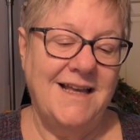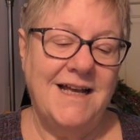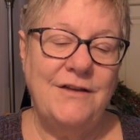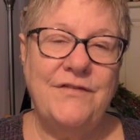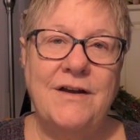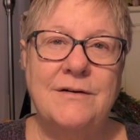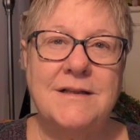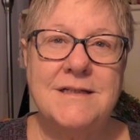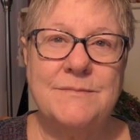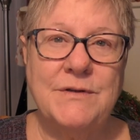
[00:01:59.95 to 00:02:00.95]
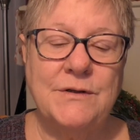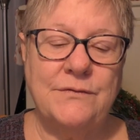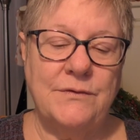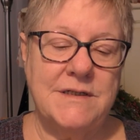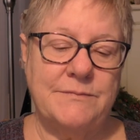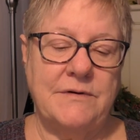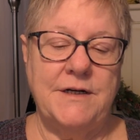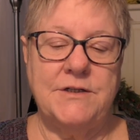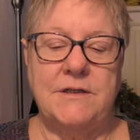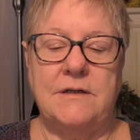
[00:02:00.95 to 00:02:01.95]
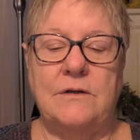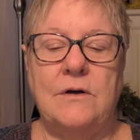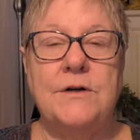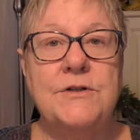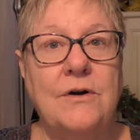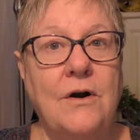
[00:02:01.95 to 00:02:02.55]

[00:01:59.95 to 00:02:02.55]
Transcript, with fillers: I found this beautiful inspiration in a larger